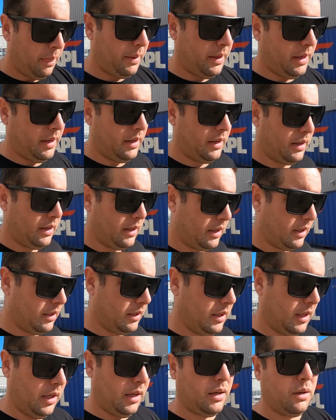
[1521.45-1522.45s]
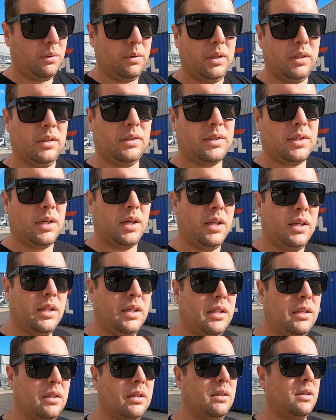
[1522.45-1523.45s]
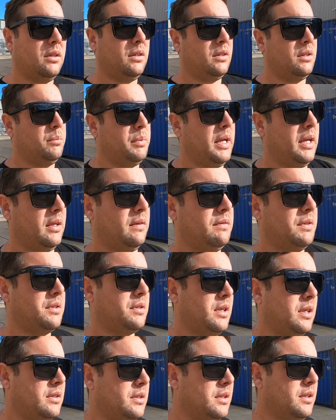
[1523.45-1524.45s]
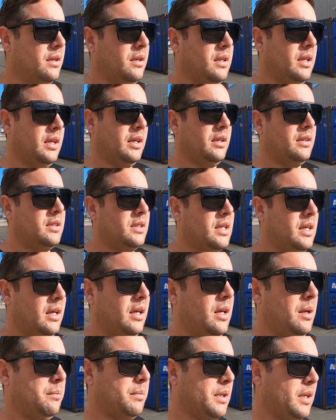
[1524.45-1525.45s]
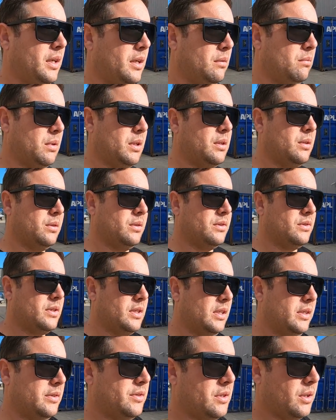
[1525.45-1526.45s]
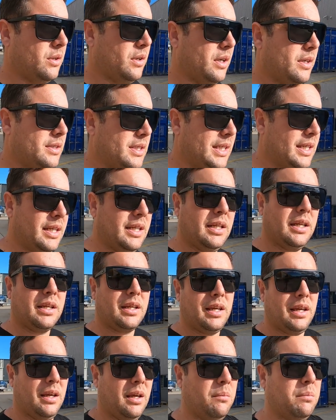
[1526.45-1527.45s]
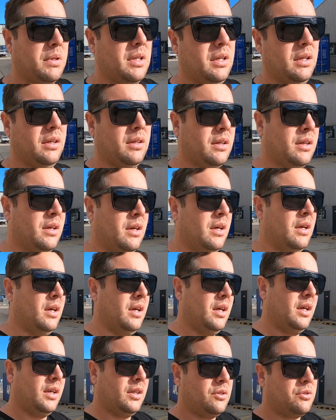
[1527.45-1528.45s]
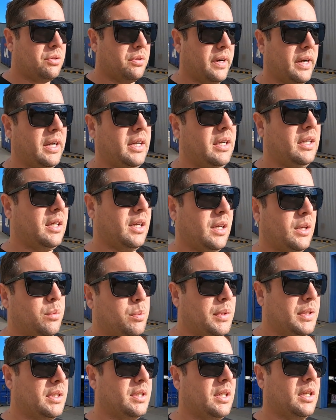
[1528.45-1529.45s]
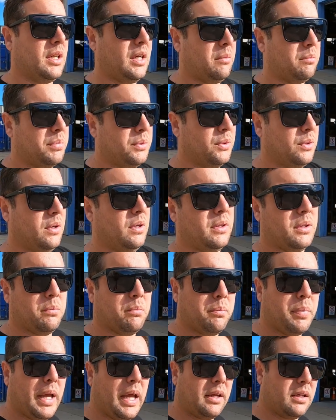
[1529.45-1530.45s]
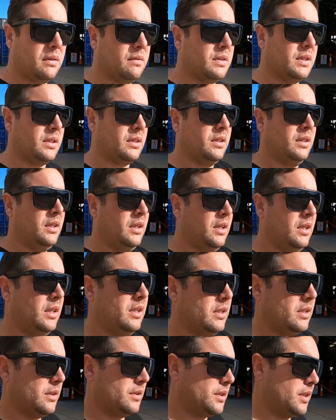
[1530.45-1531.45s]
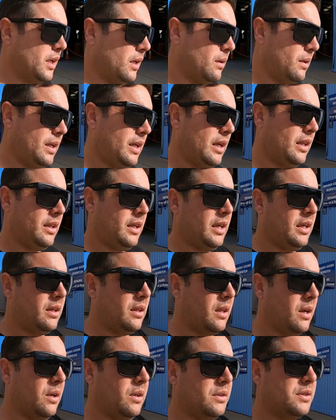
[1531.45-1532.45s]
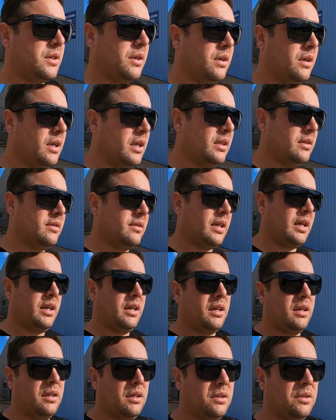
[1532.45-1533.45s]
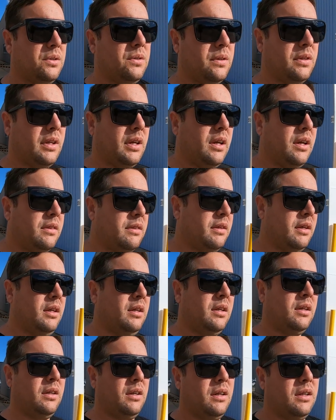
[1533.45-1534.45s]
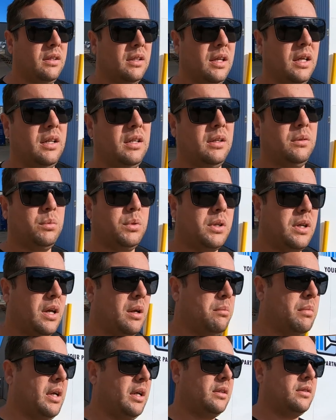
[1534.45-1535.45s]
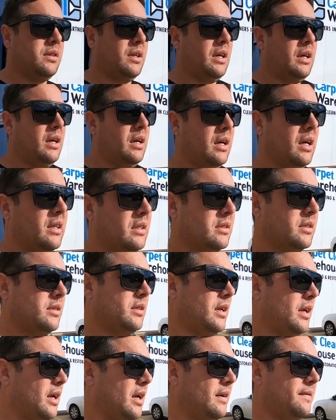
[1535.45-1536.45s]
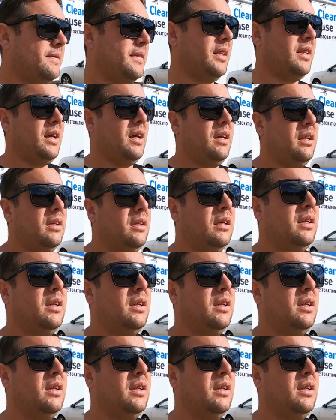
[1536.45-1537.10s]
Now it is getting on the back of a truck to go down to Camp King, because these guys are getting a Camp King tray canopy setup put on the back of it. So it's going down there to those guys. They're going to do their thing, and then it will come back to us after that